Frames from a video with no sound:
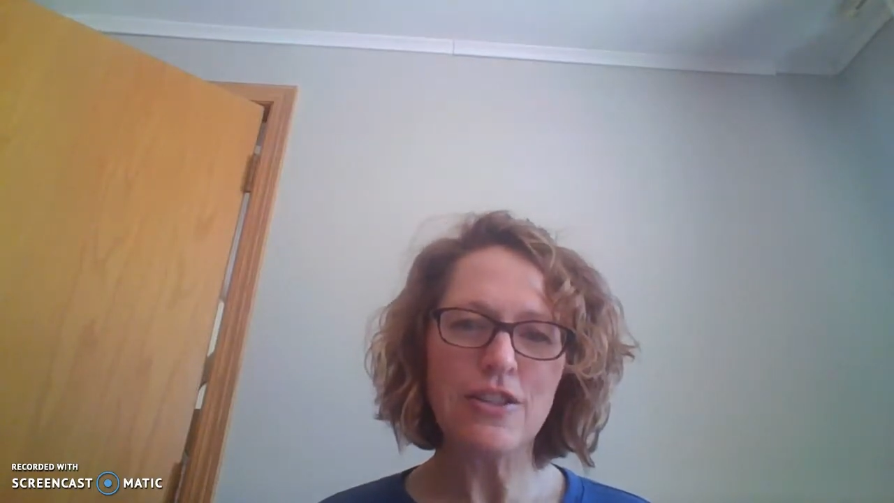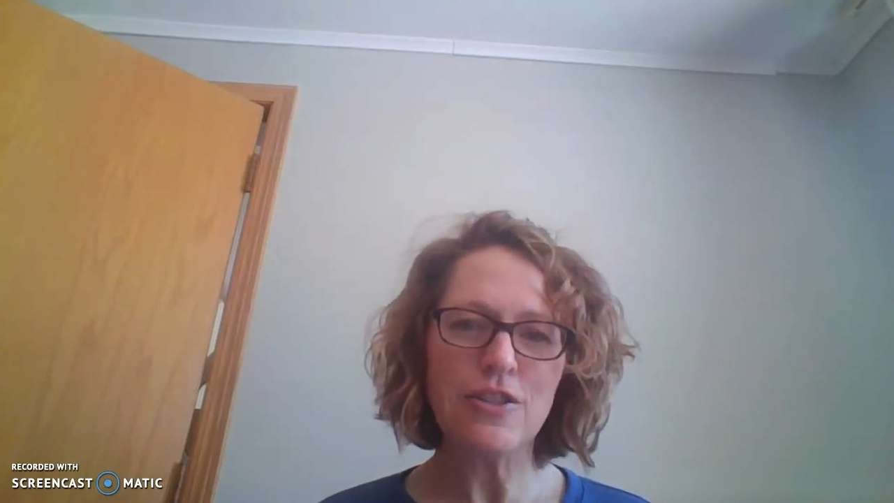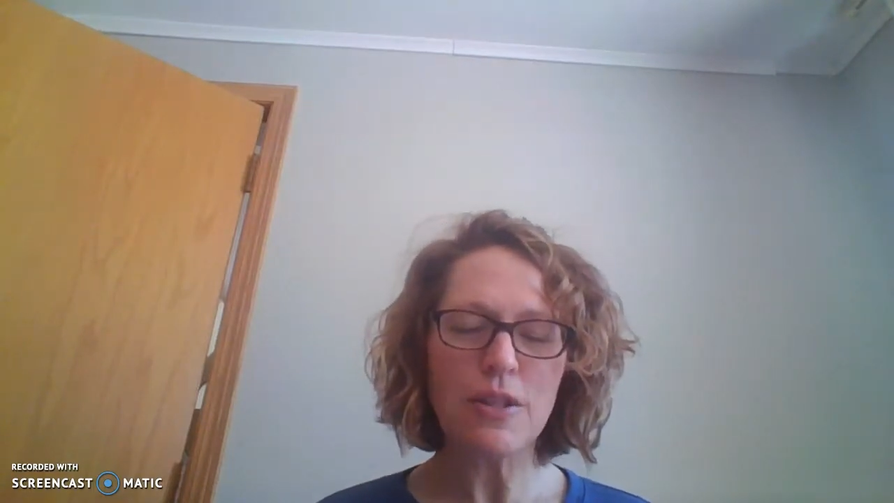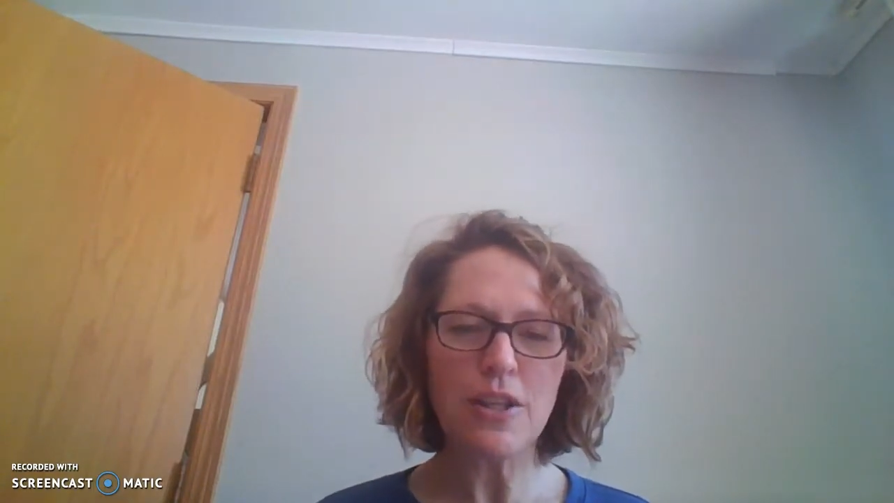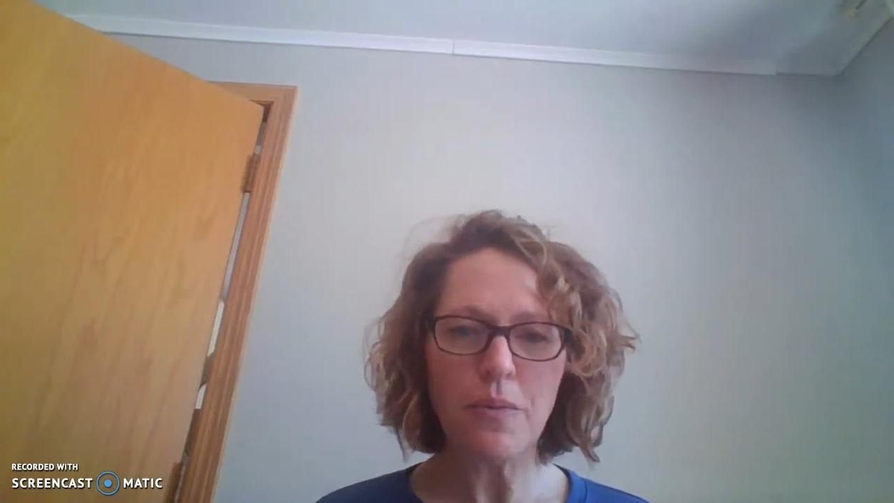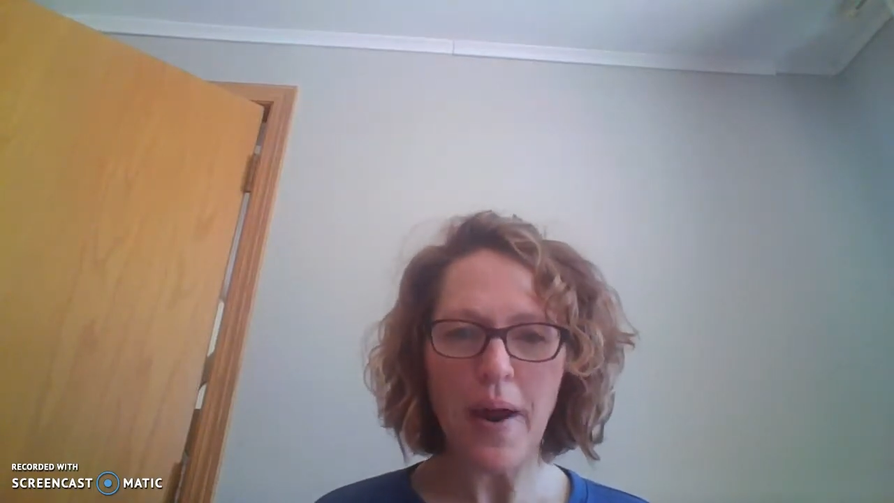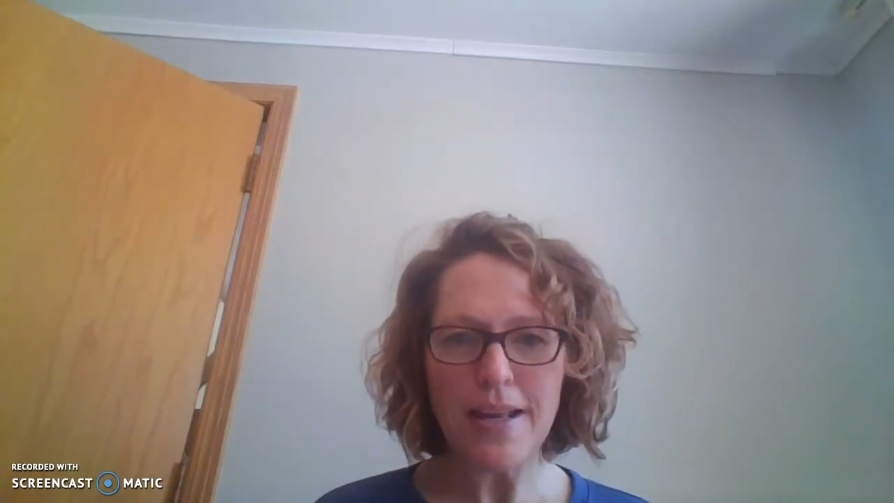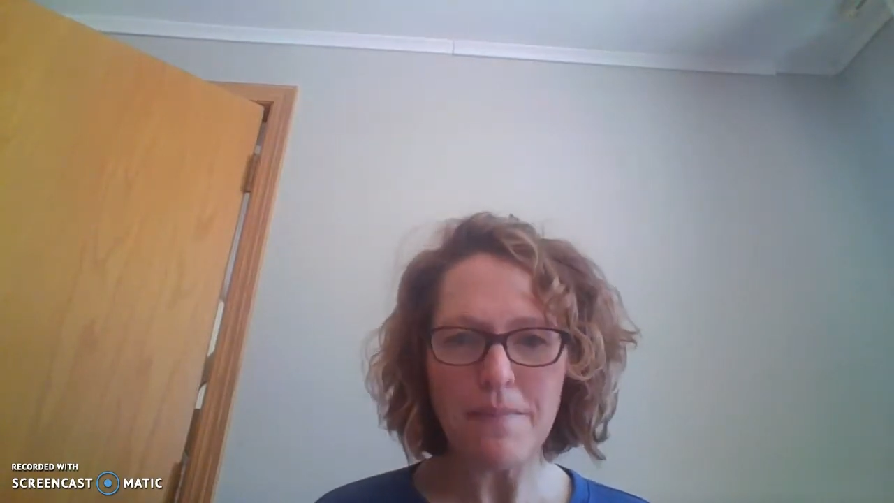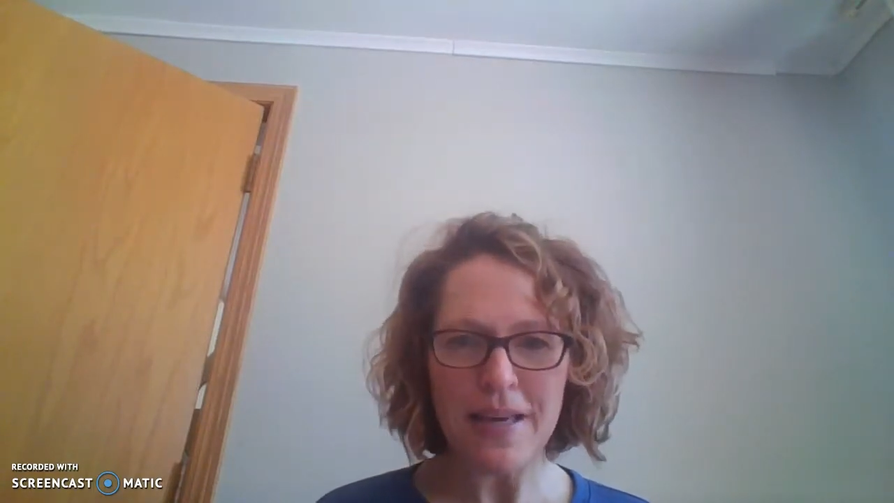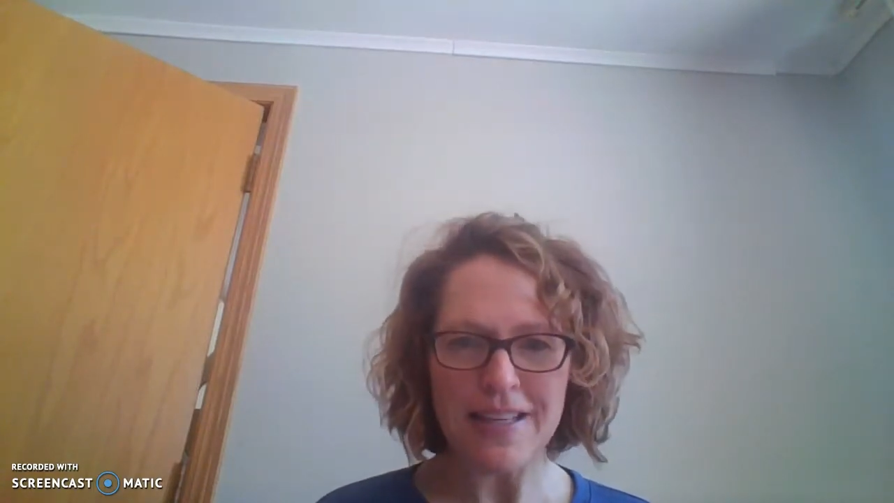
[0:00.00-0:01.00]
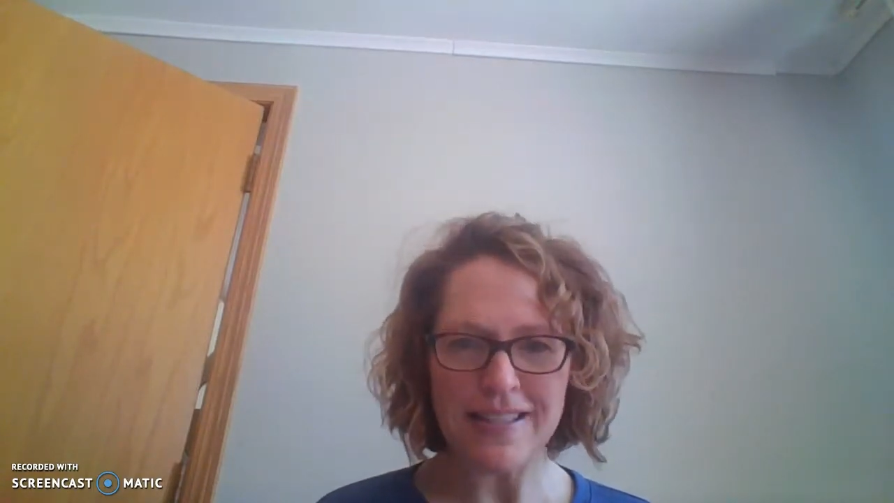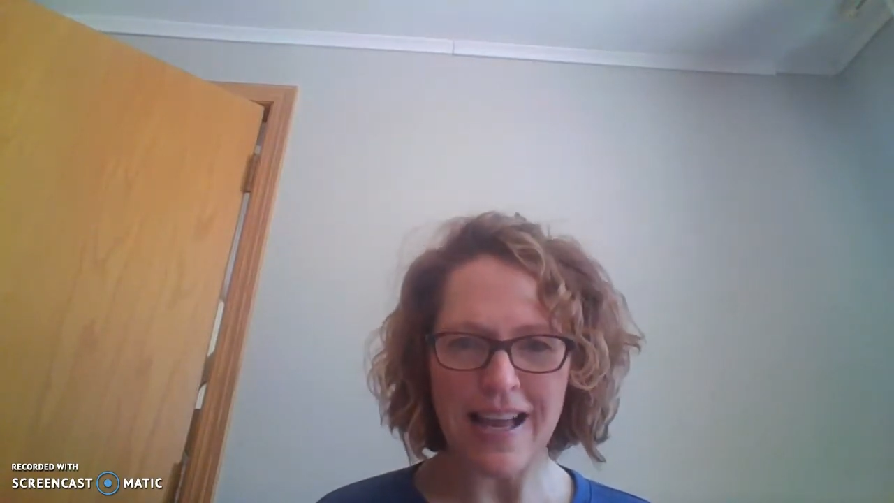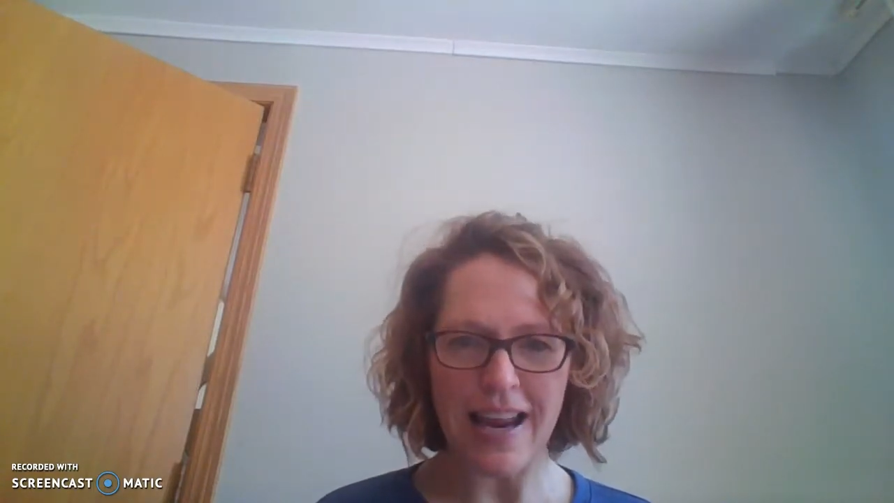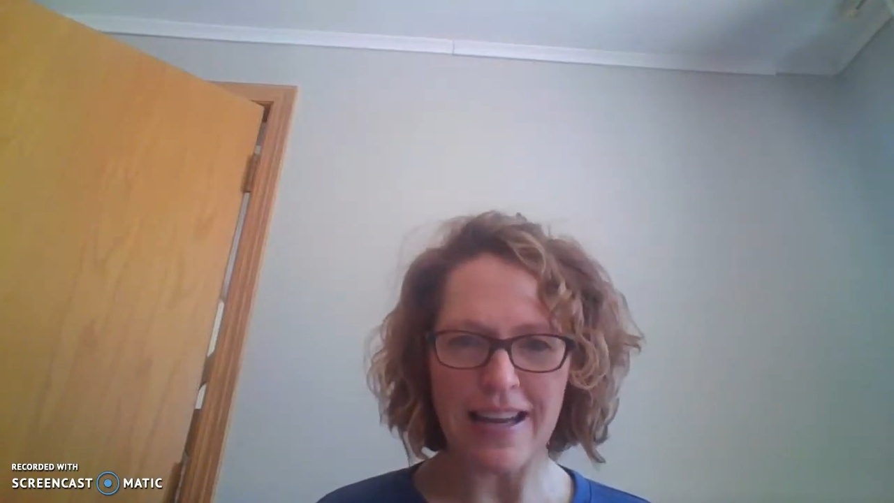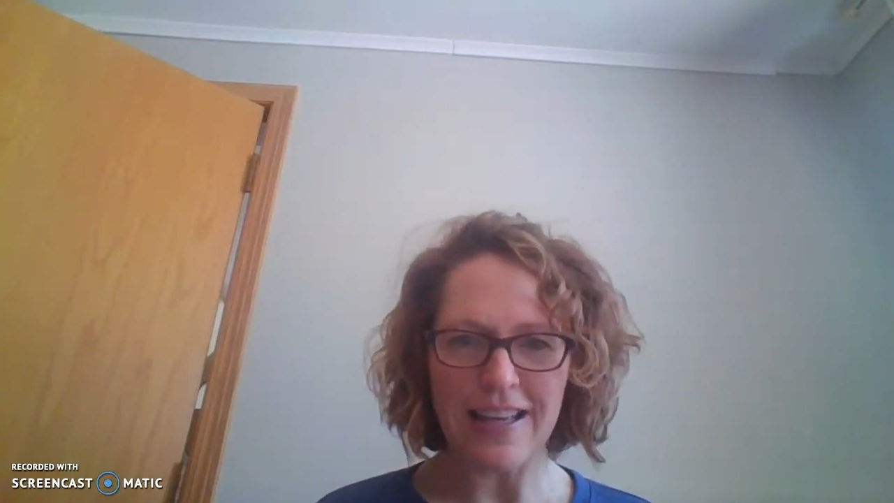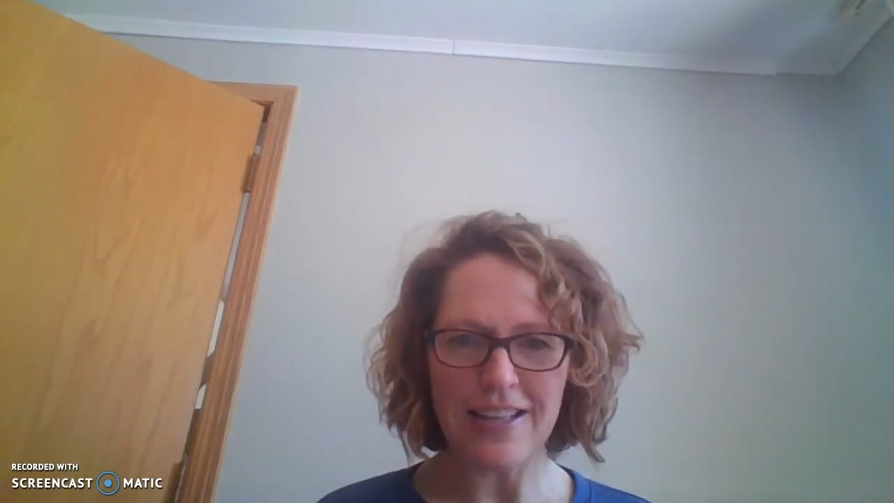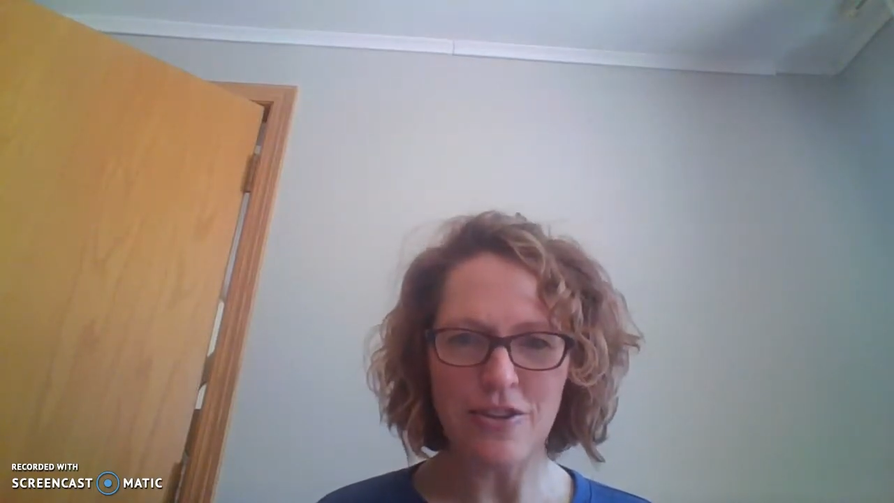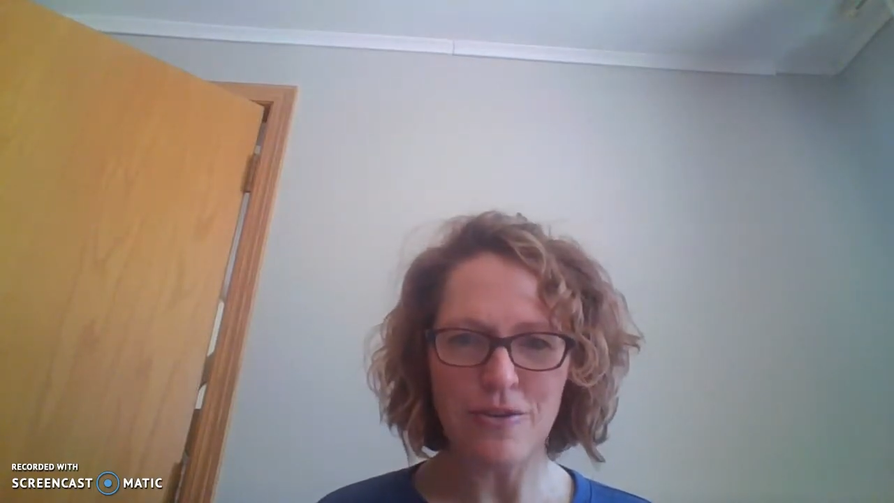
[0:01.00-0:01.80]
do a little writing piece on it